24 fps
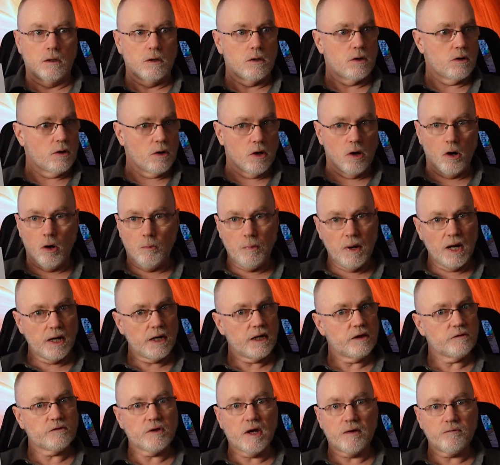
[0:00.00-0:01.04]

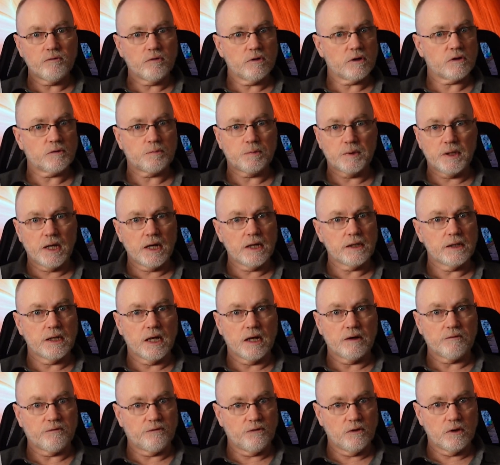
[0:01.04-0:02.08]
Nobody's ever explained
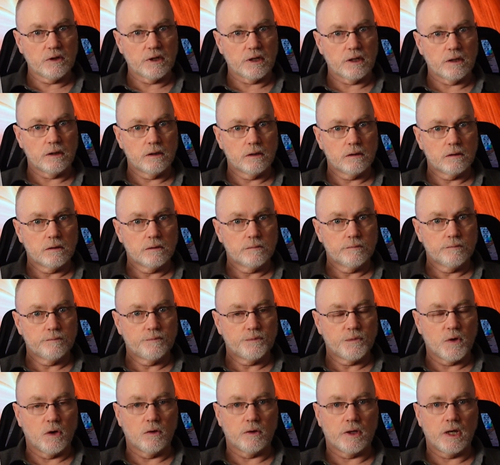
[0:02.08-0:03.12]
that fully.
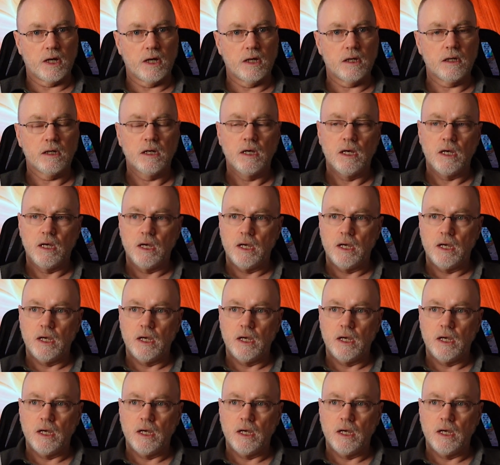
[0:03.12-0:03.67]
Okay?